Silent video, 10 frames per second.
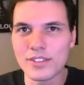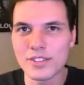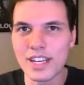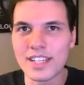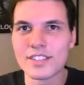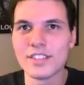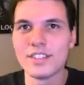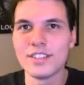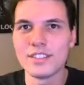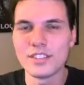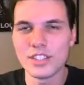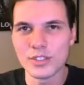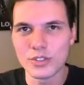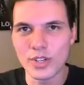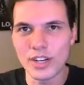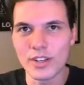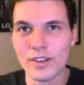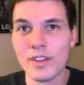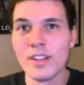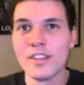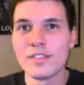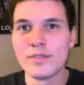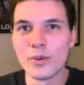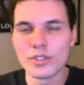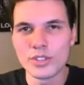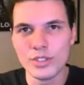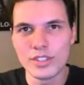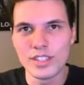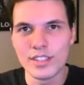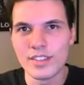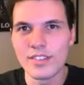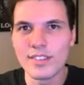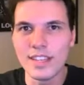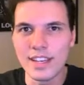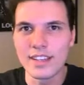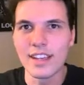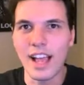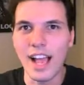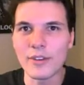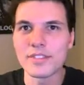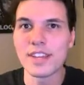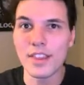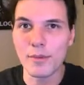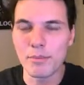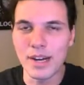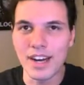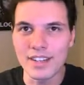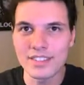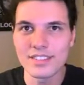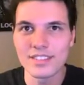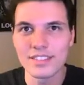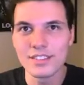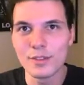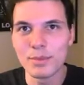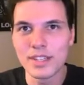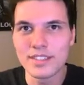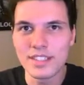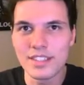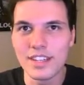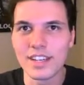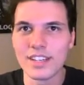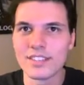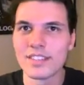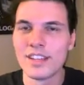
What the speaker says: a lot to, try to force you to think outside the box. No pun intended, I guess.